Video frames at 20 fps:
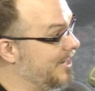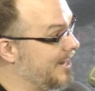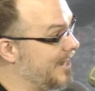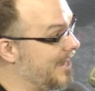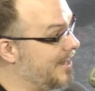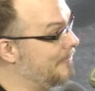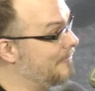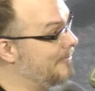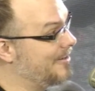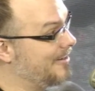
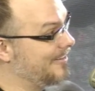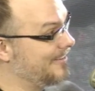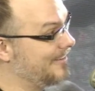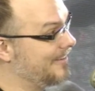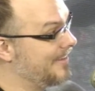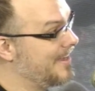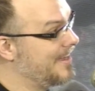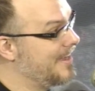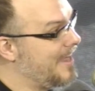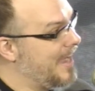I don't want
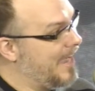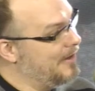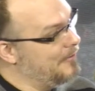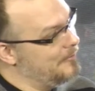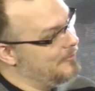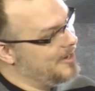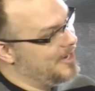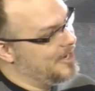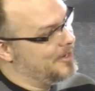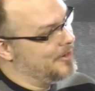
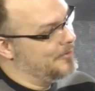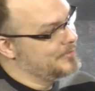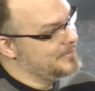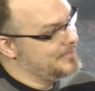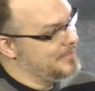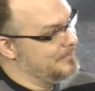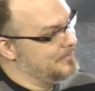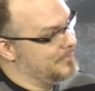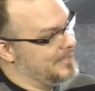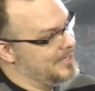to go
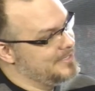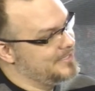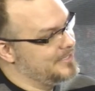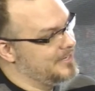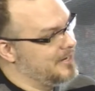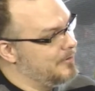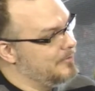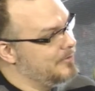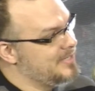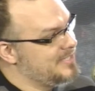someplace
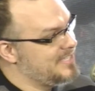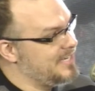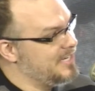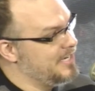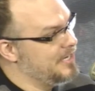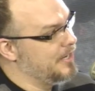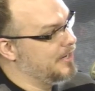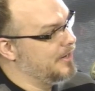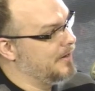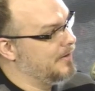and always
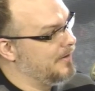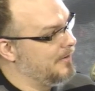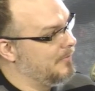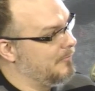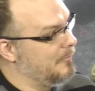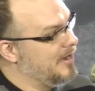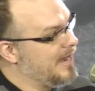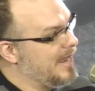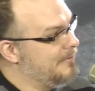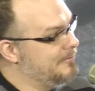hear
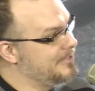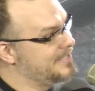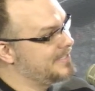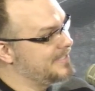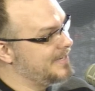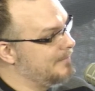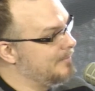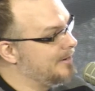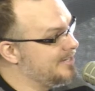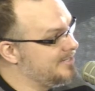what I would
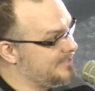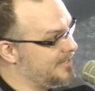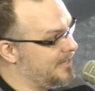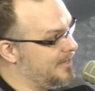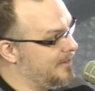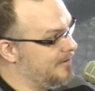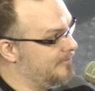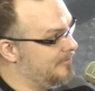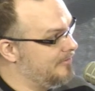say myself.